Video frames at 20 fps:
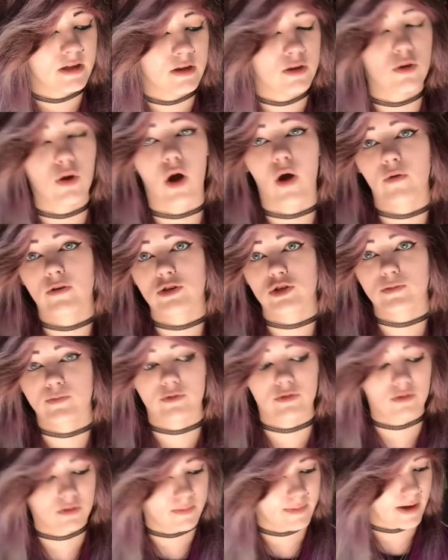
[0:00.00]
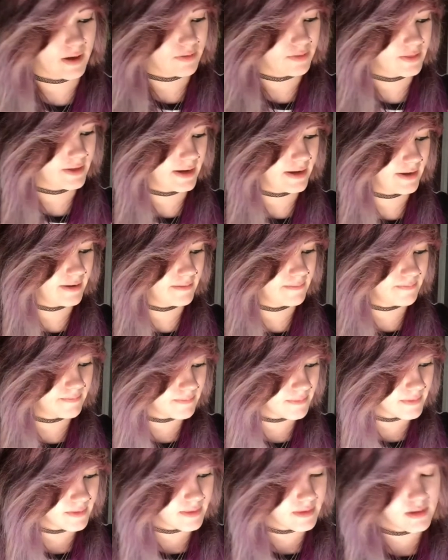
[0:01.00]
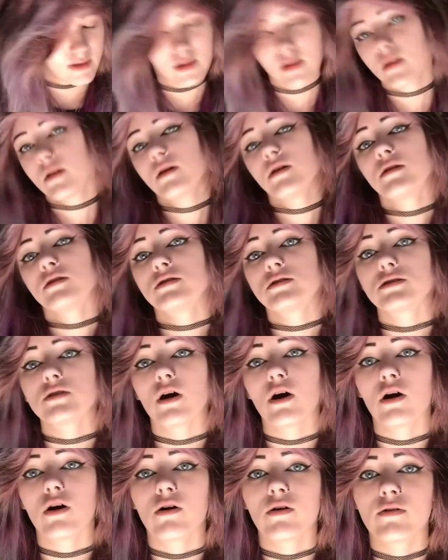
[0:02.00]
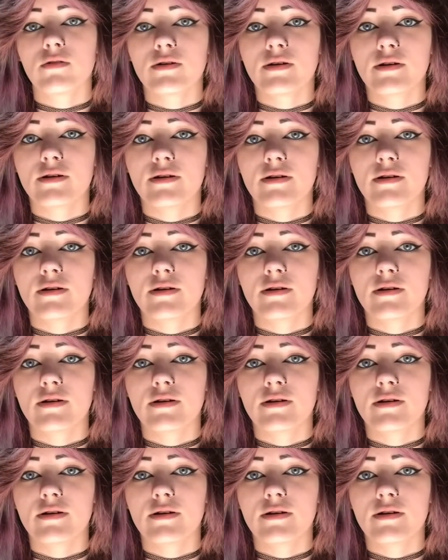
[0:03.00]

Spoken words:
knowledgeable about that. So